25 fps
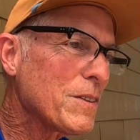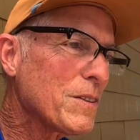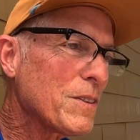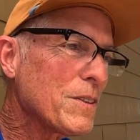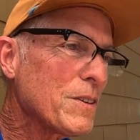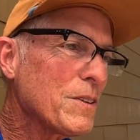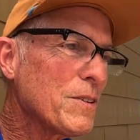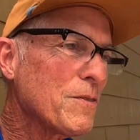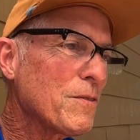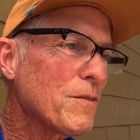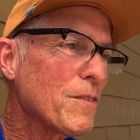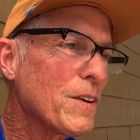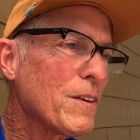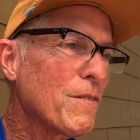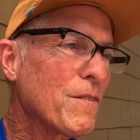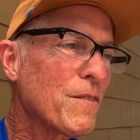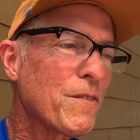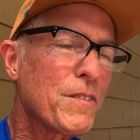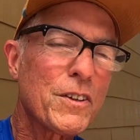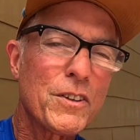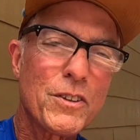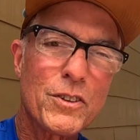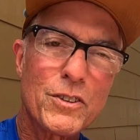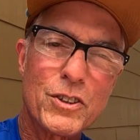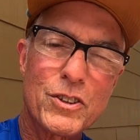it
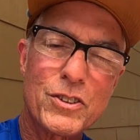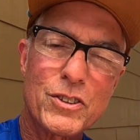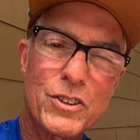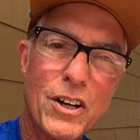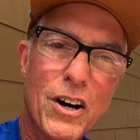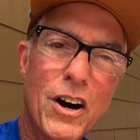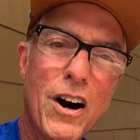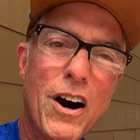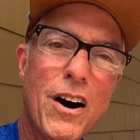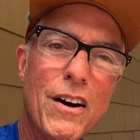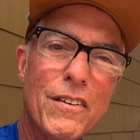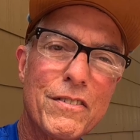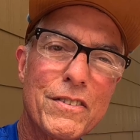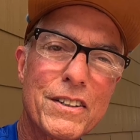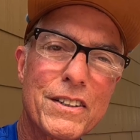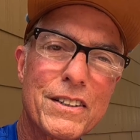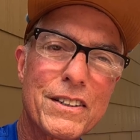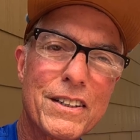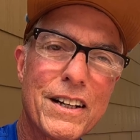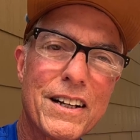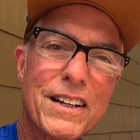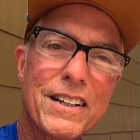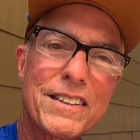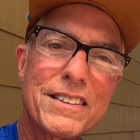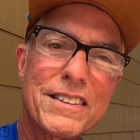feels soft and
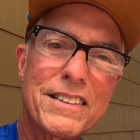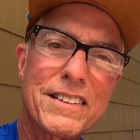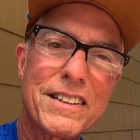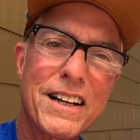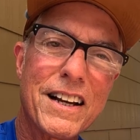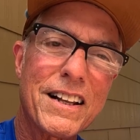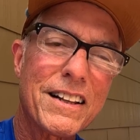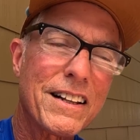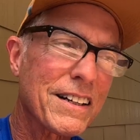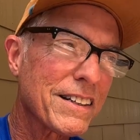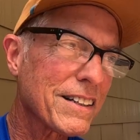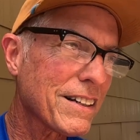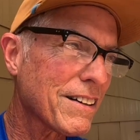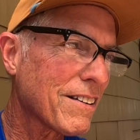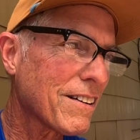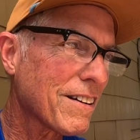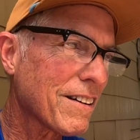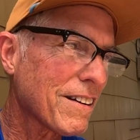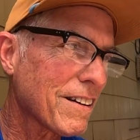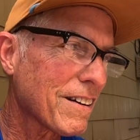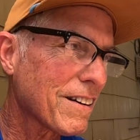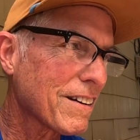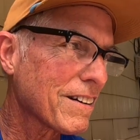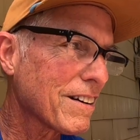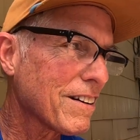not like a
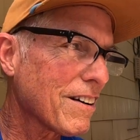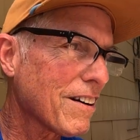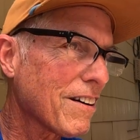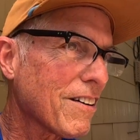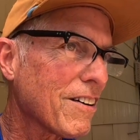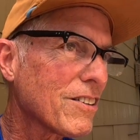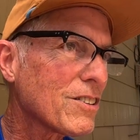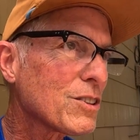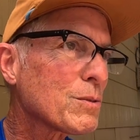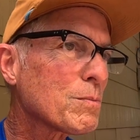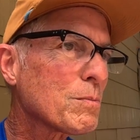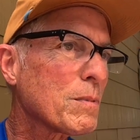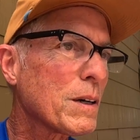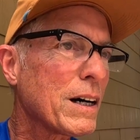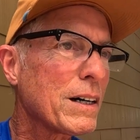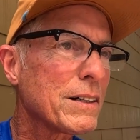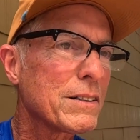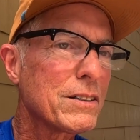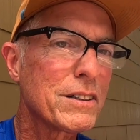hard spot.